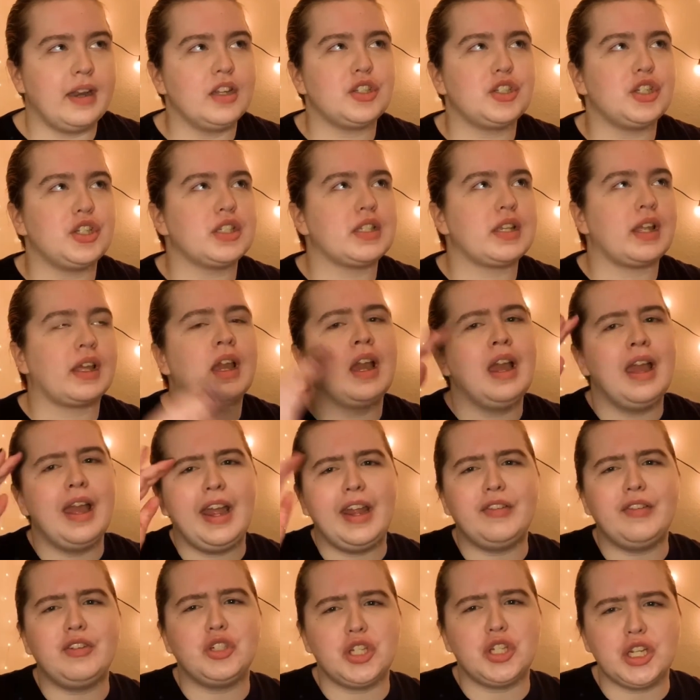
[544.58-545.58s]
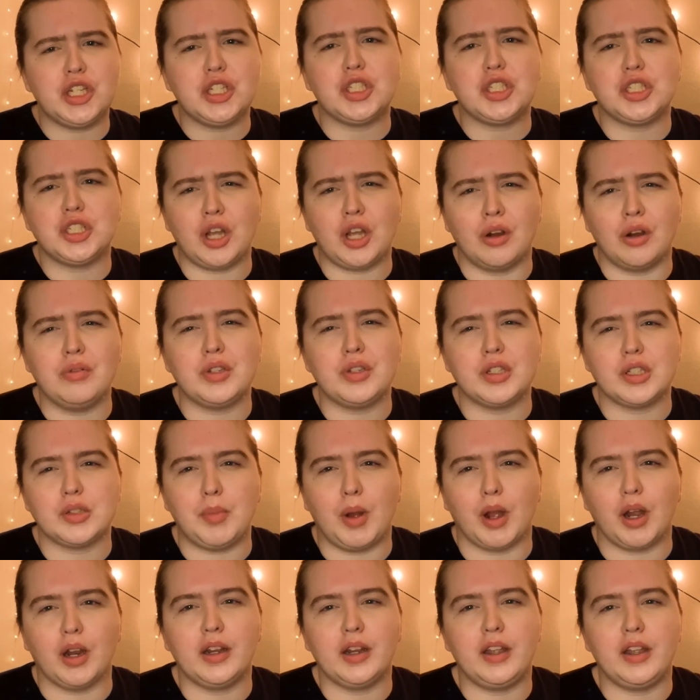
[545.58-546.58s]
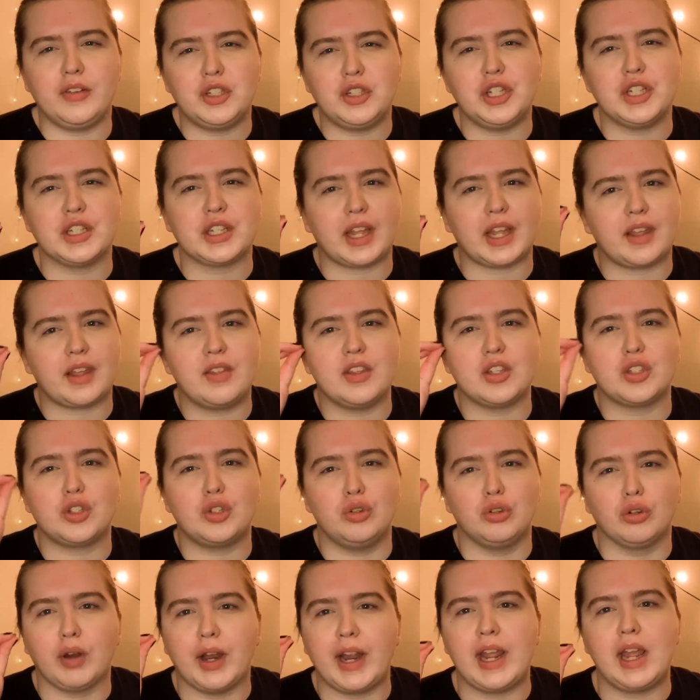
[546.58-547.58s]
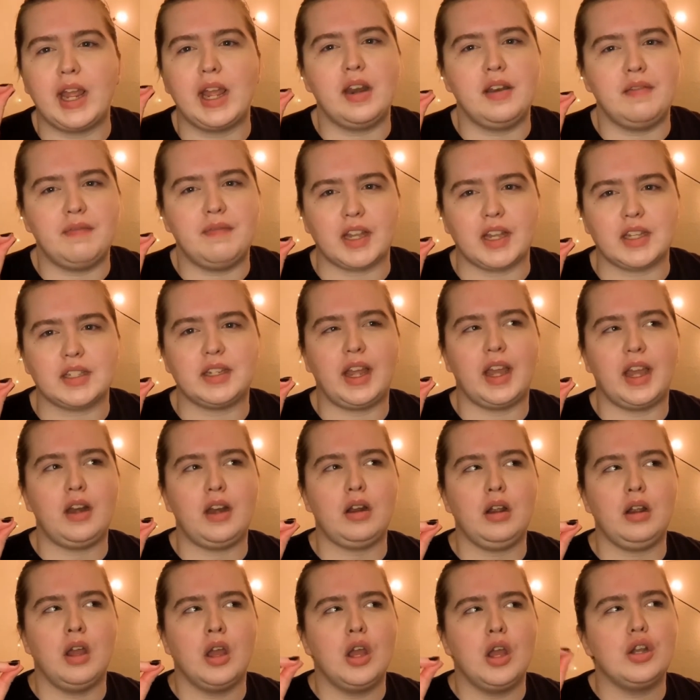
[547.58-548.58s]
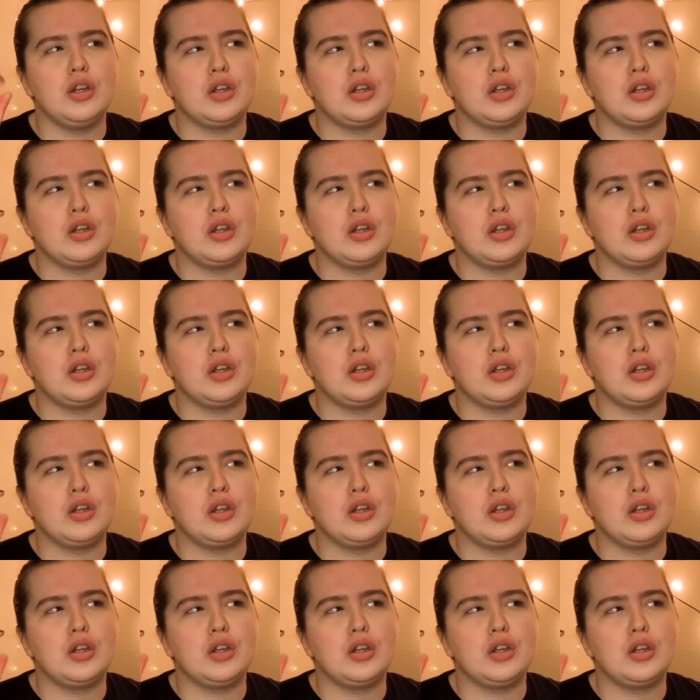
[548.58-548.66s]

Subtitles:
it's just like, if she's so smart, if she's like this great investigator,